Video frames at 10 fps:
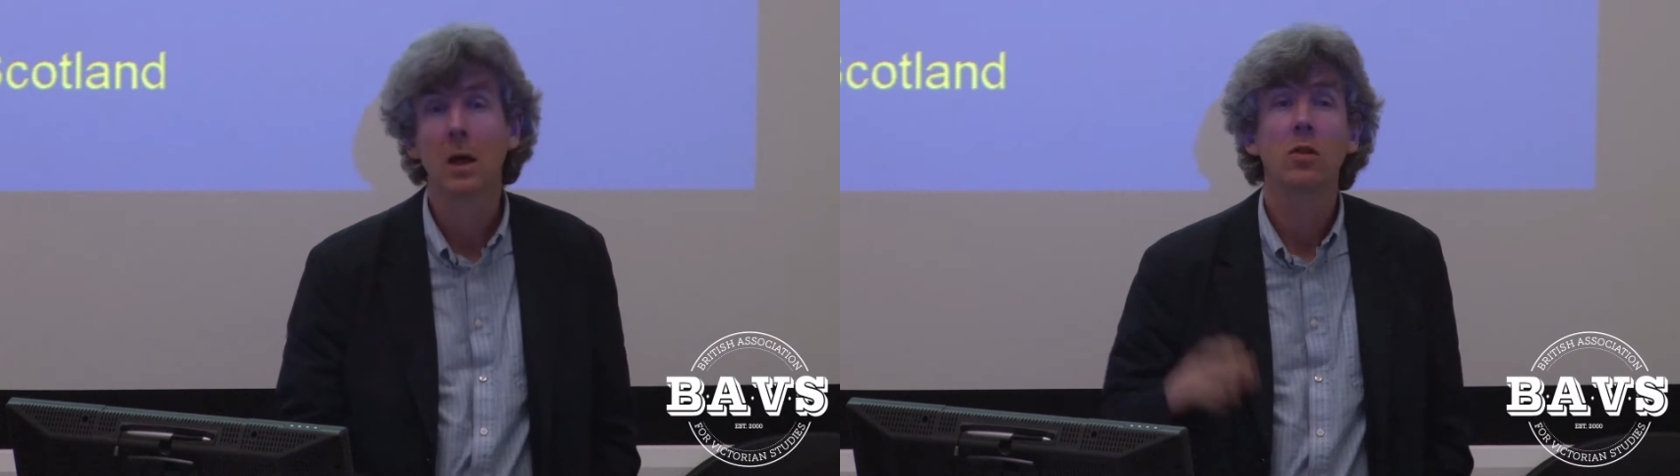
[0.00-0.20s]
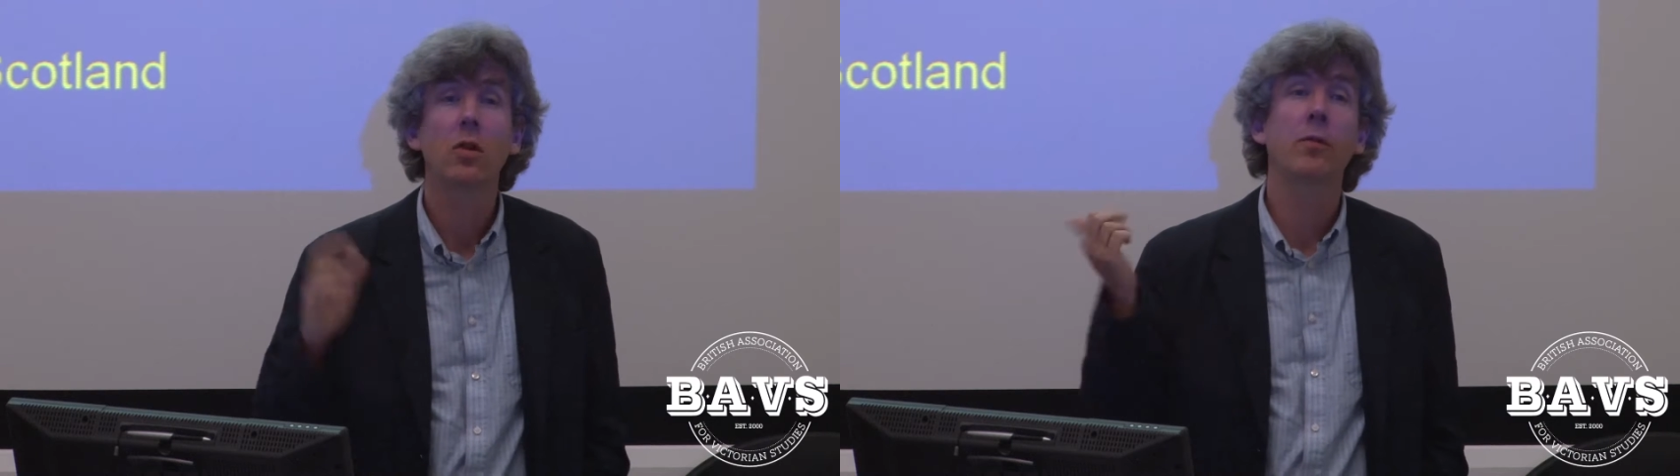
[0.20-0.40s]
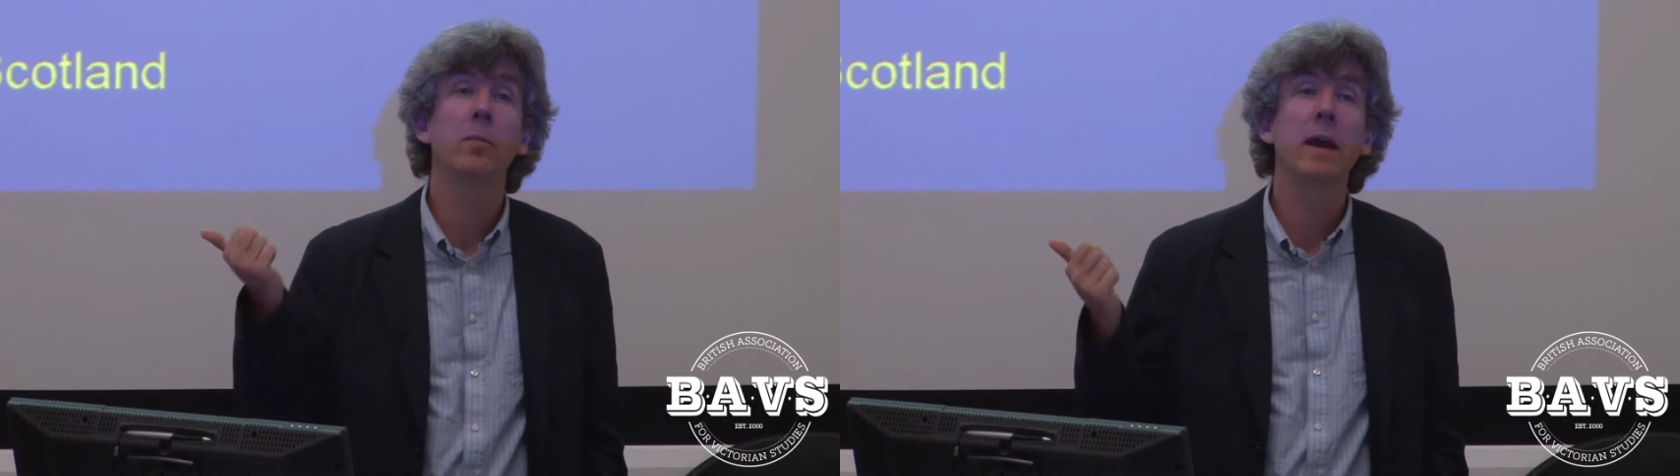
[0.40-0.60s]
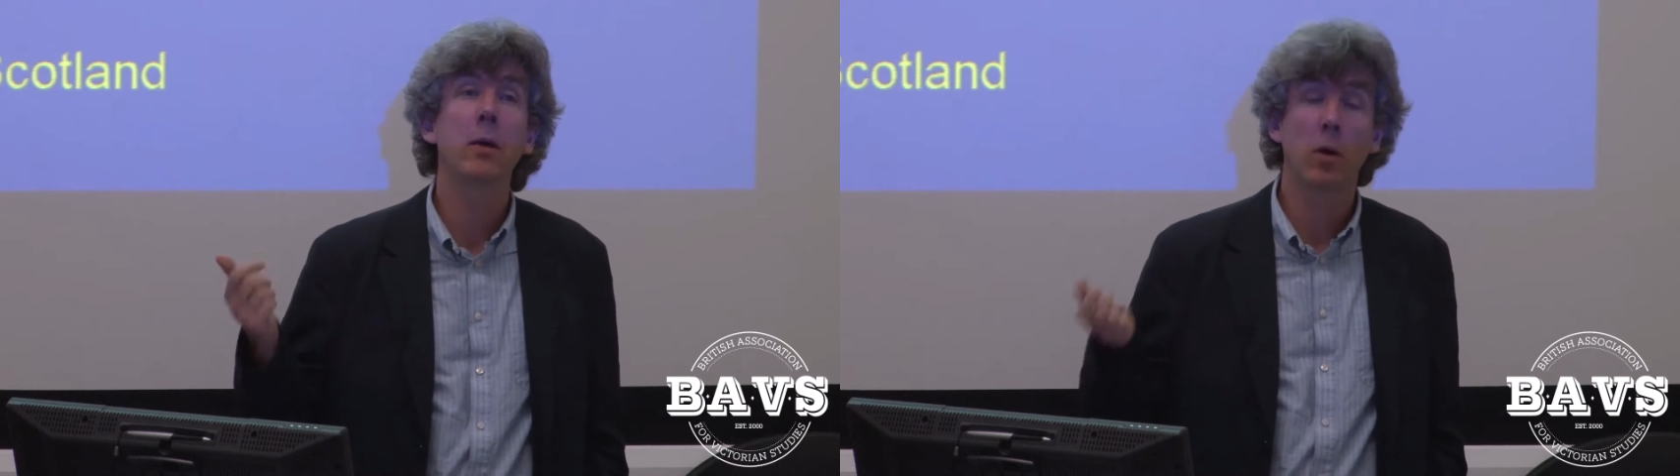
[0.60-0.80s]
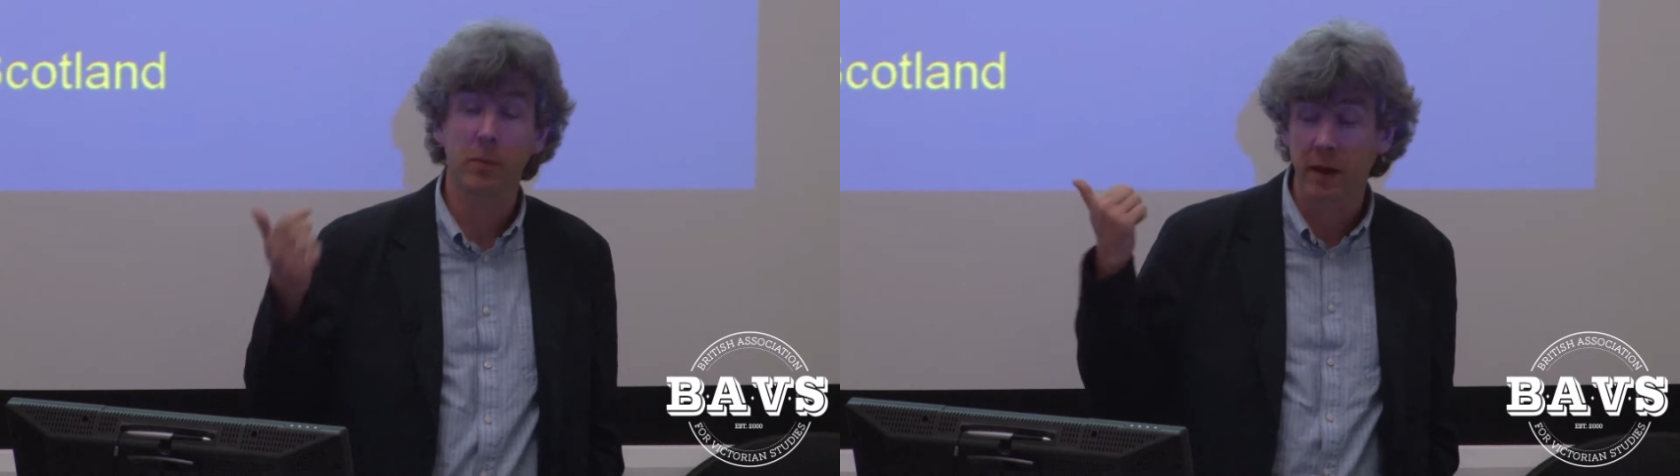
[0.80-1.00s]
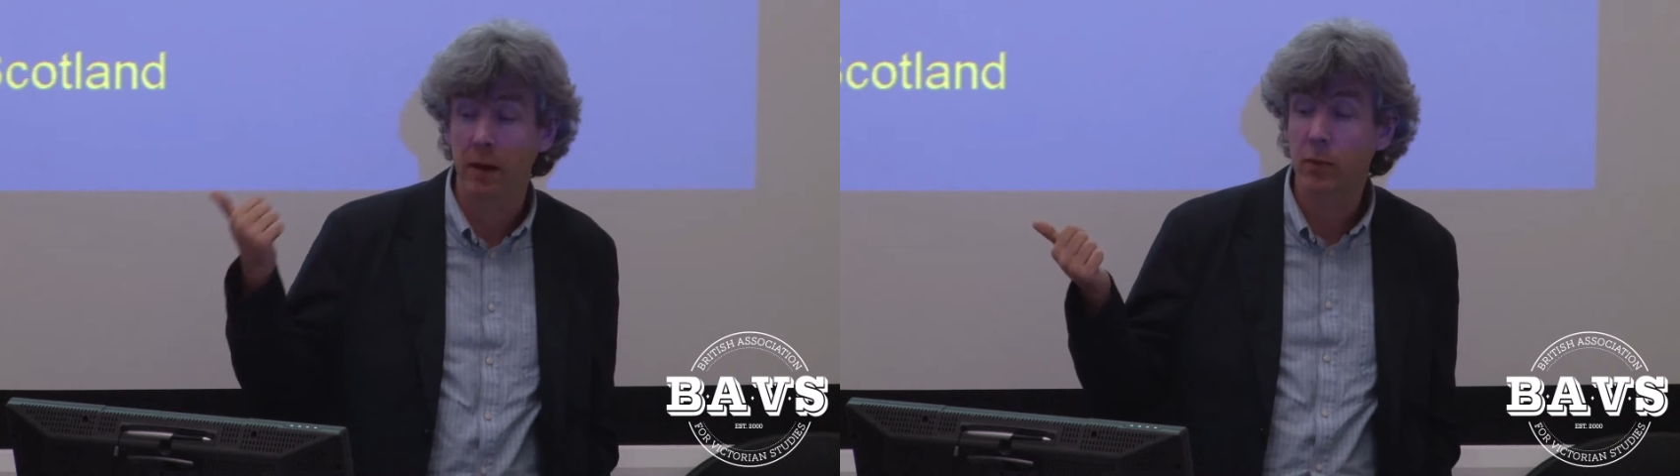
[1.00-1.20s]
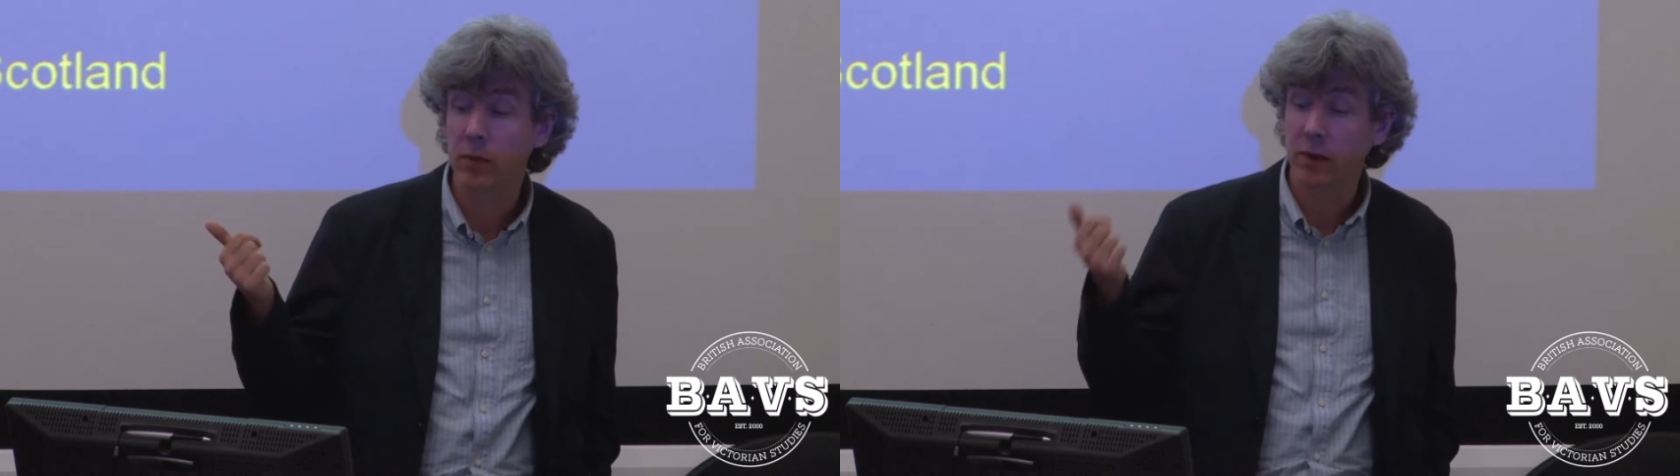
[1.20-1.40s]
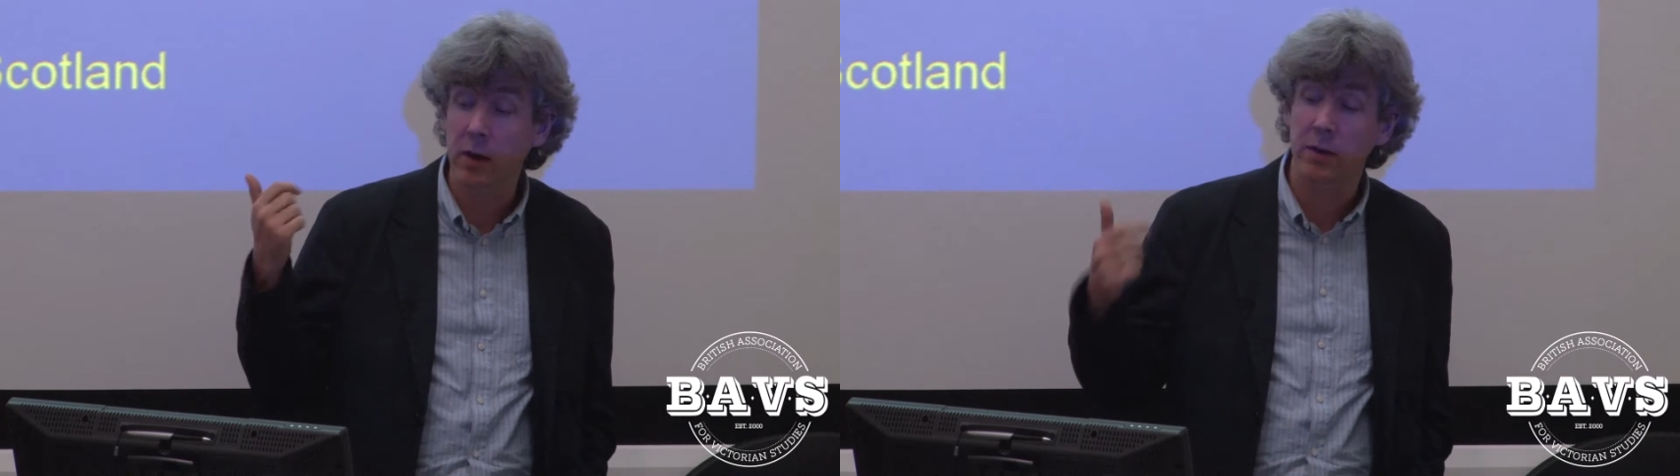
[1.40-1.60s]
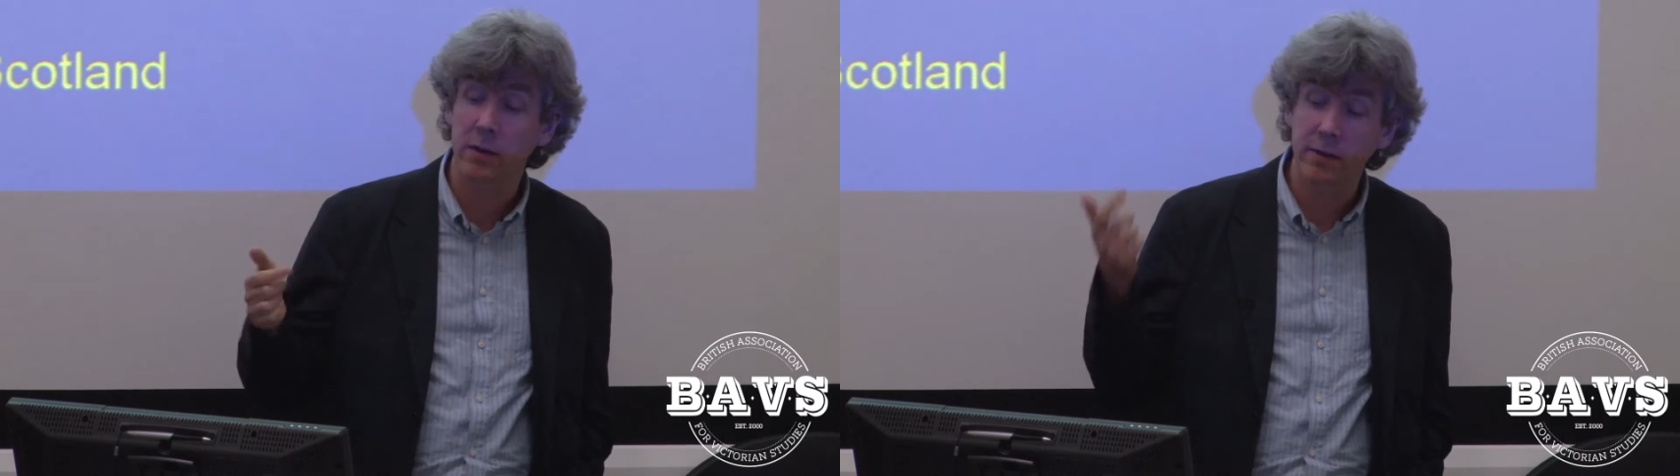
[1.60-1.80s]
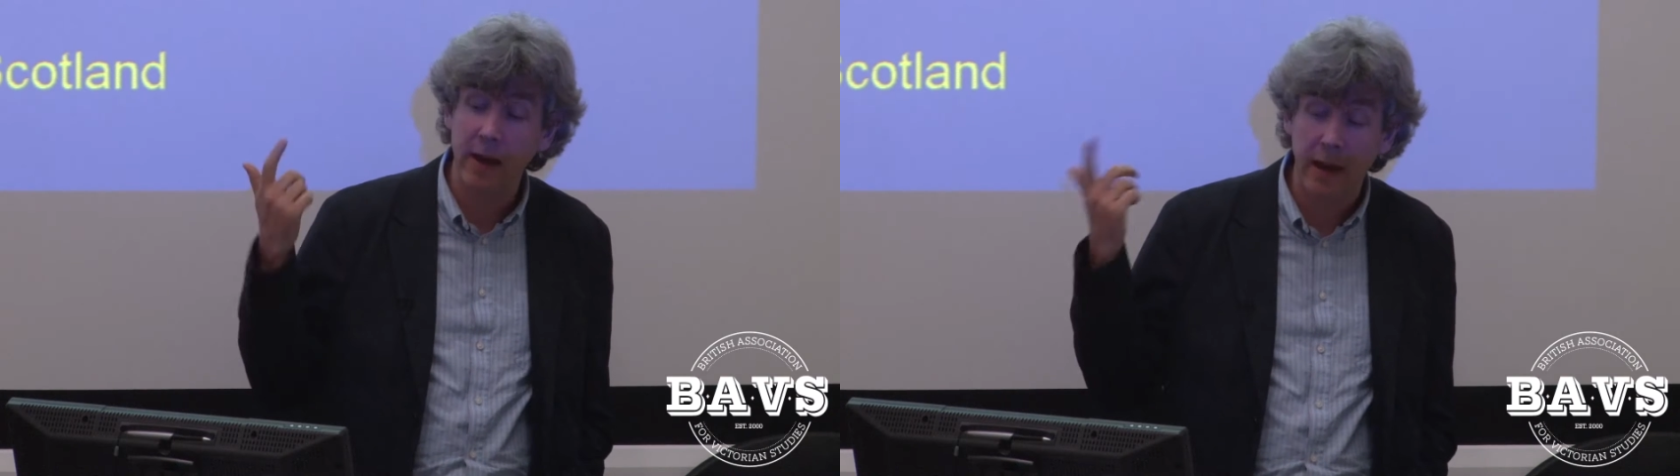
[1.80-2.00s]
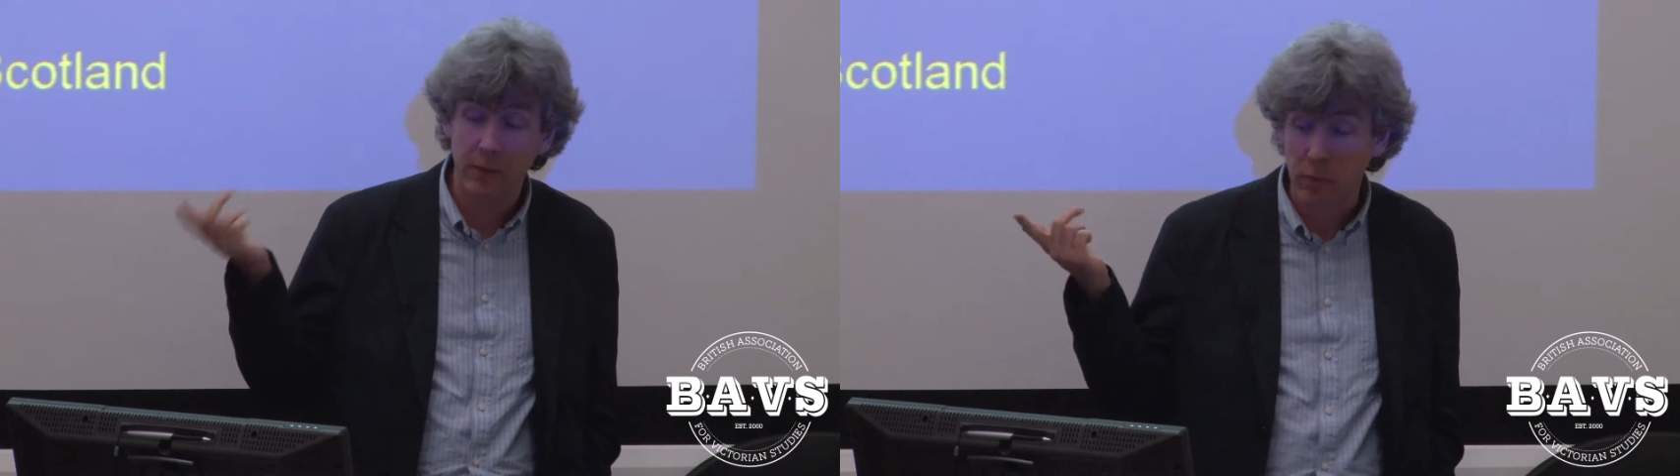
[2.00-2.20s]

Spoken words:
So from there, what we've done is we've started a text,